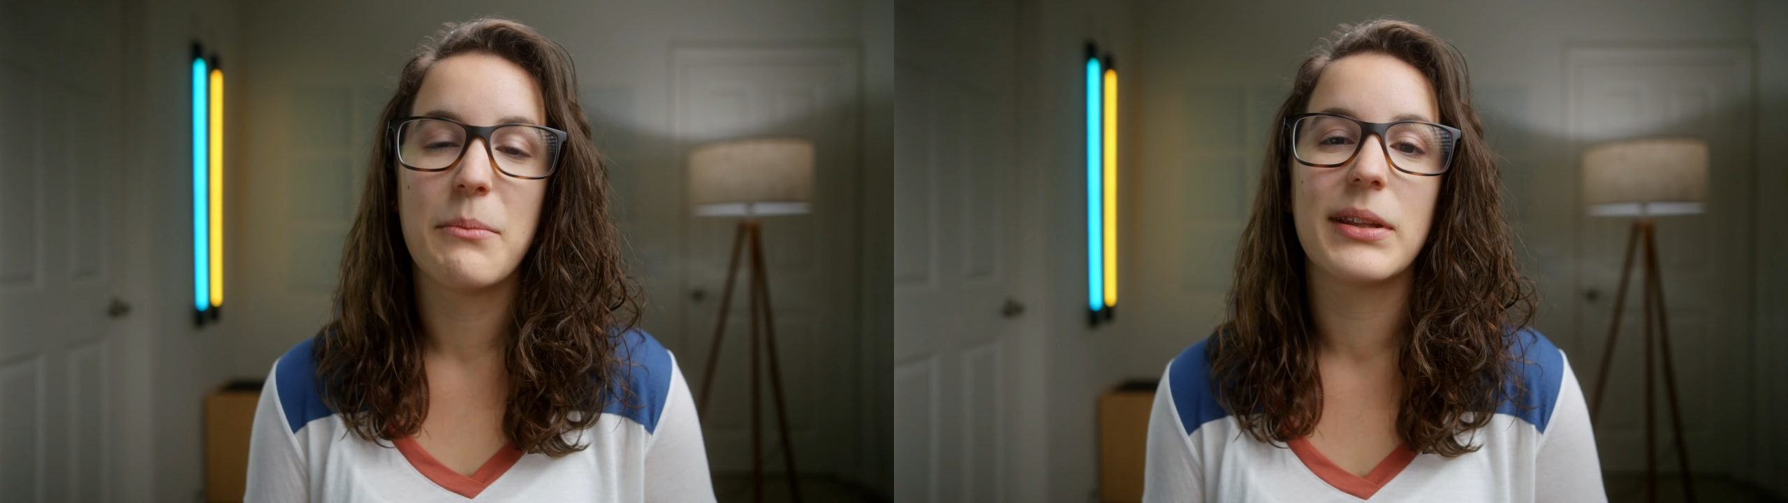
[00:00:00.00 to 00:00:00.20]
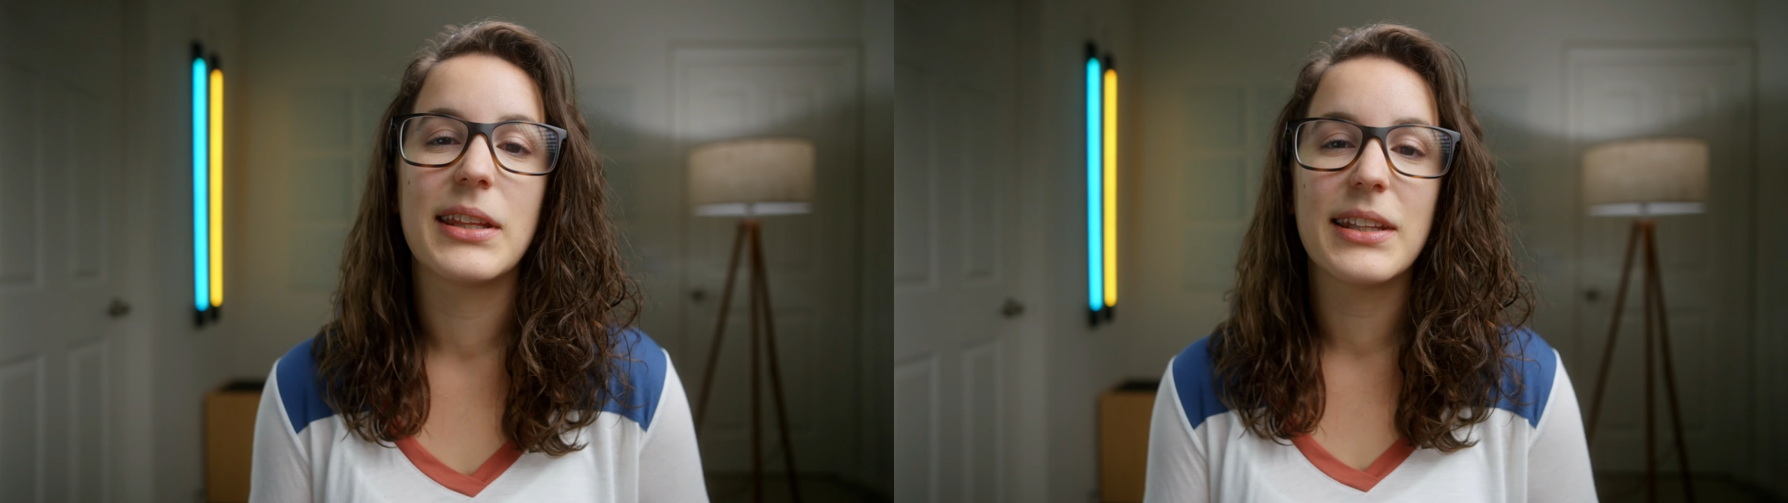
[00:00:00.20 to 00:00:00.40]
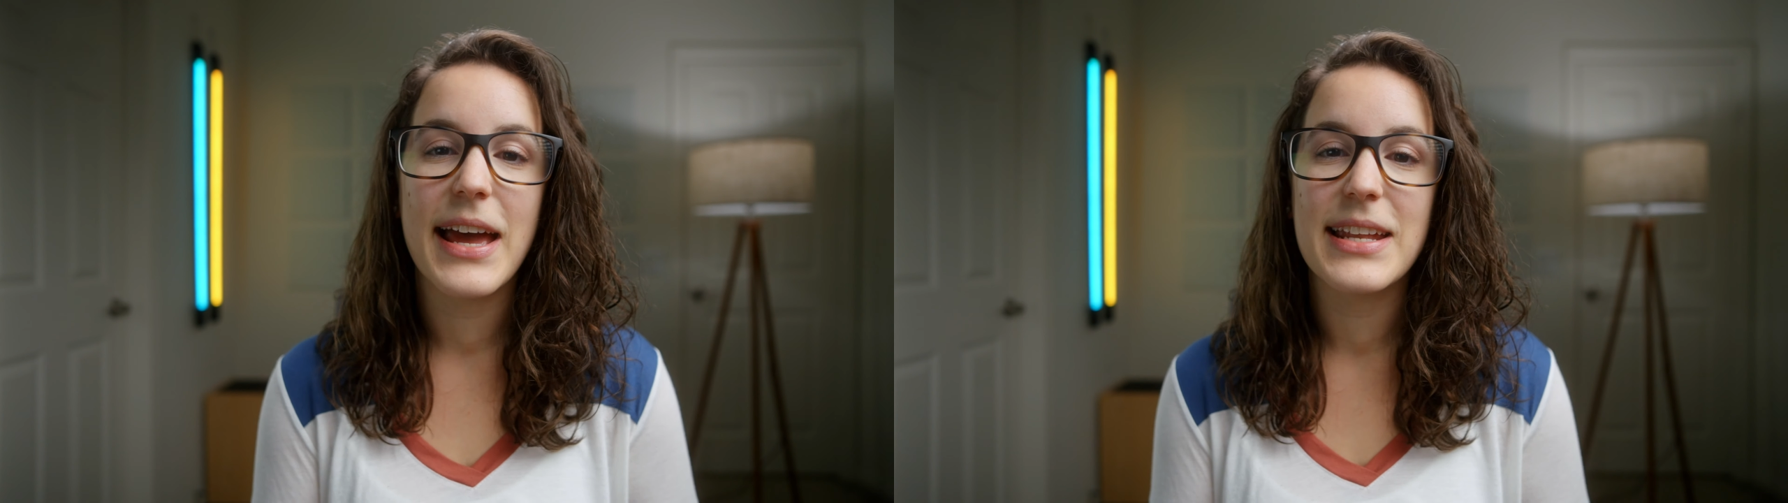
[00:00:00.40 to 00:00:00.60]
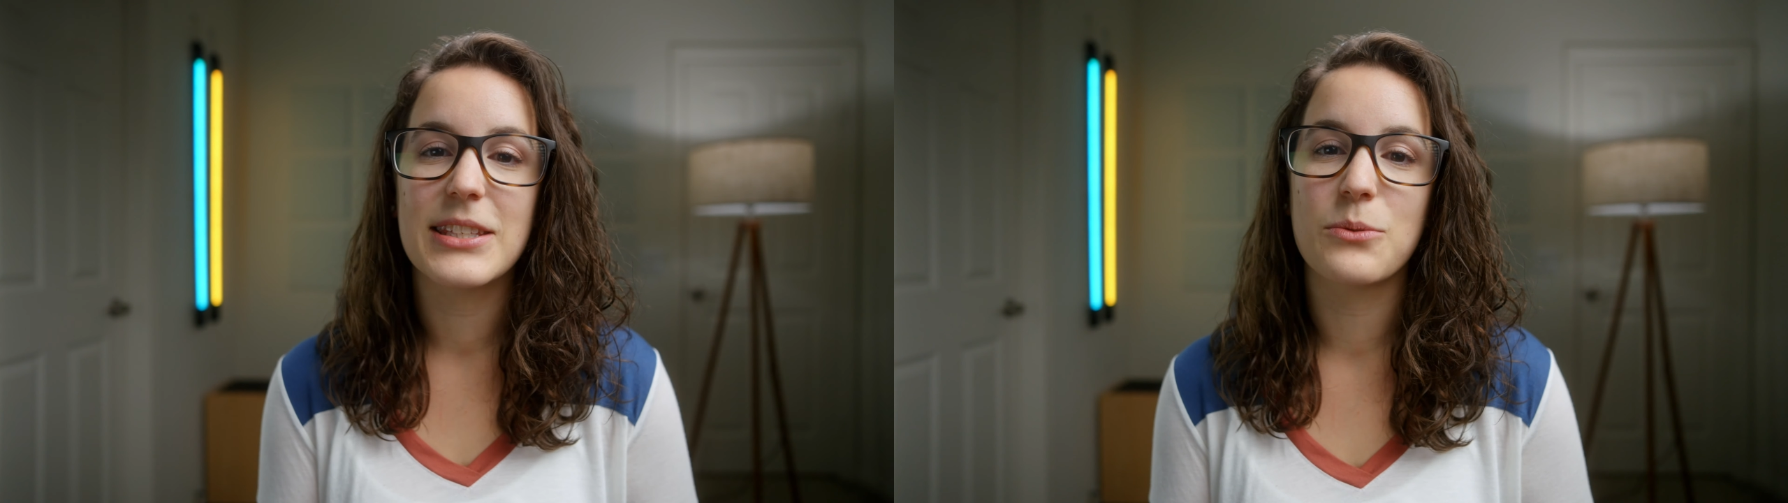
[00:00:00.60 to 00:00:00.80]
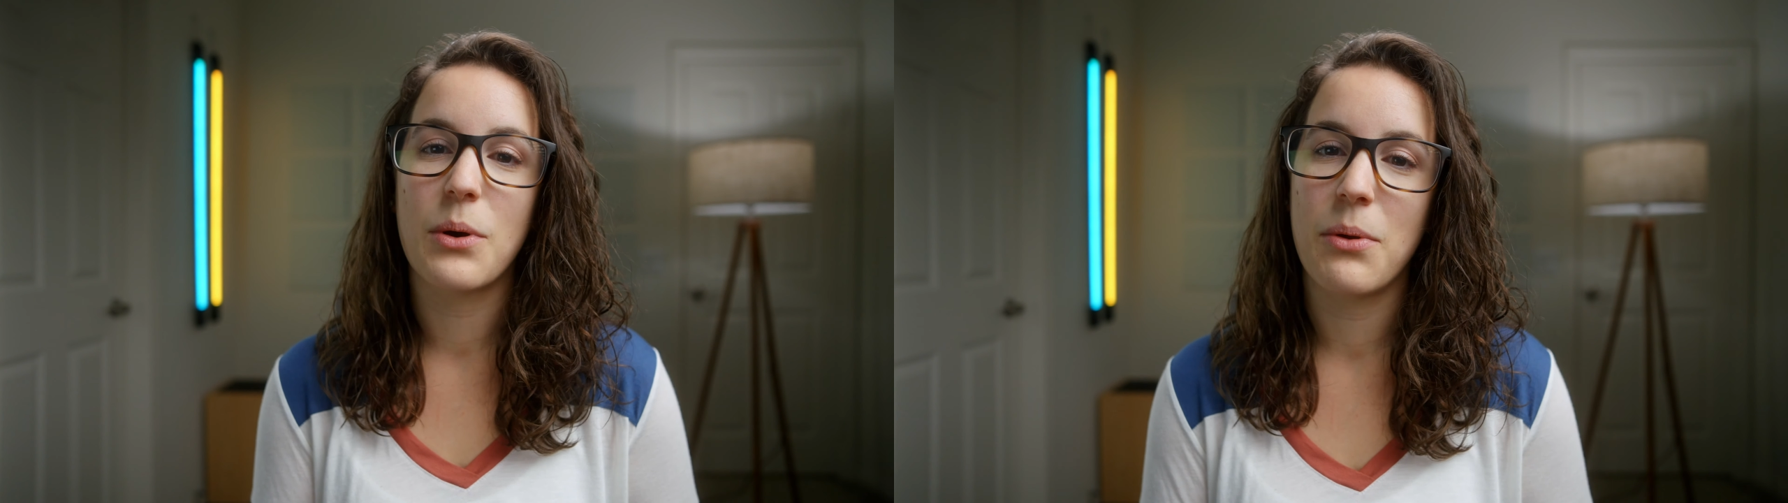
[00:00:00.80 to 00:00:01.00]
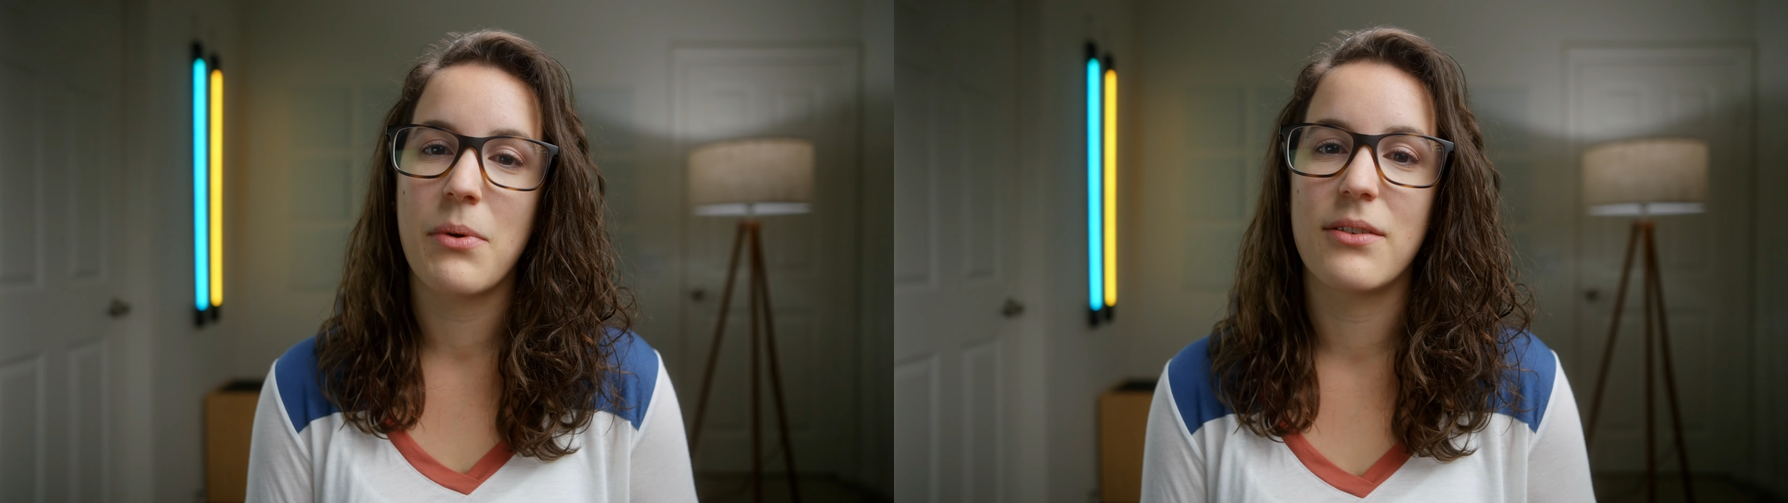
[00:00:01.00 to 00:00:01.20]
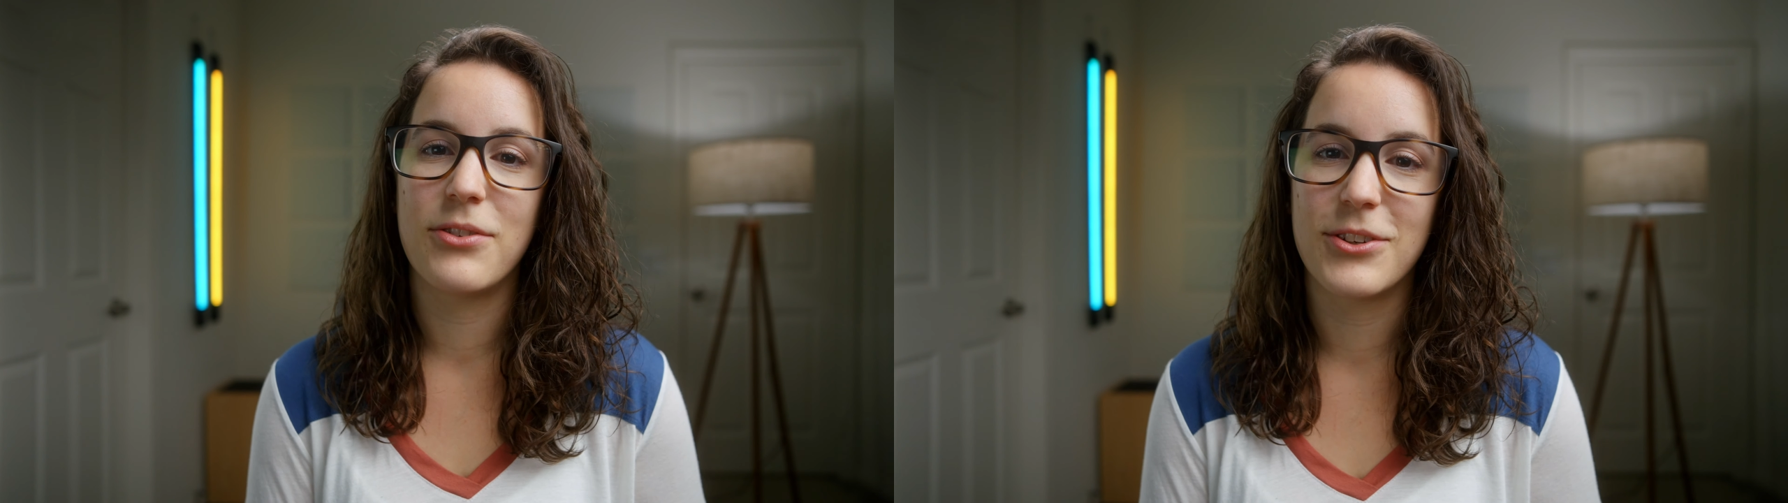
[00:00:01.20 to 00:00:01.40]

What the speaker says: but the lens is what we want to